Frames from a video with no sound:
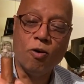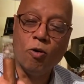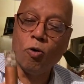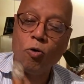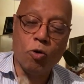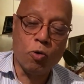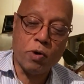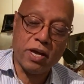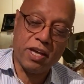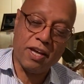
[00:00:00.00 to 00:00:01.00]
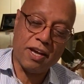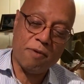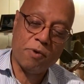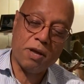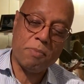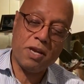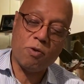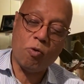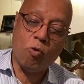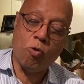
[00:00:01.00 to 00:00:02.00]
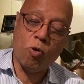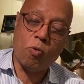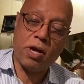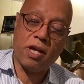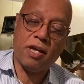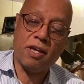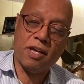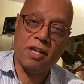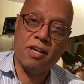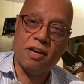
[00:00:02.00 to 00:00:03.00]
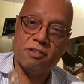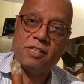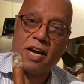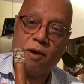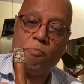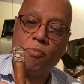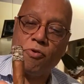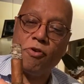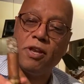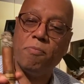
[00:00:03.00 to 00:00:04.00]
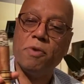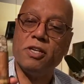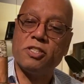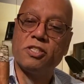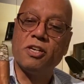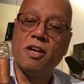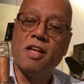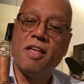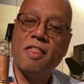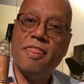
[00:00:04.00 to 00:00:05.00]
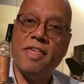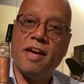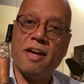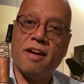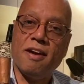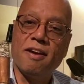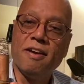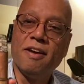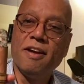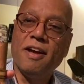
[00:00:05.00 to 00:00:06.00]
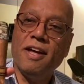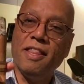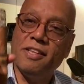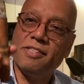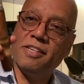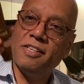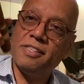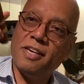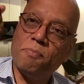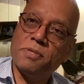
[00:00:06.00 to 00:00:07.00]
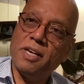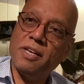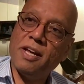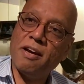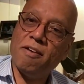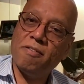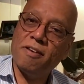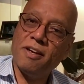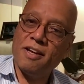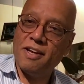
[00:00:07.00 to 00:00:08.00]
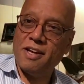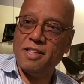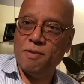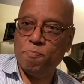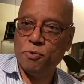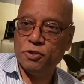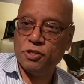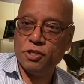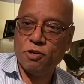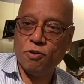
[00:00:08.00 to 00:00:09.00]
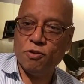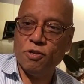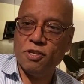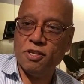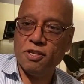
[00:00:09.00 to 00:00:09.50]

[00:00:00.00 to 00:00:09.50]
all the way. When I mean all the way, he goes down pretty much there and then turns it upside down and then puts it on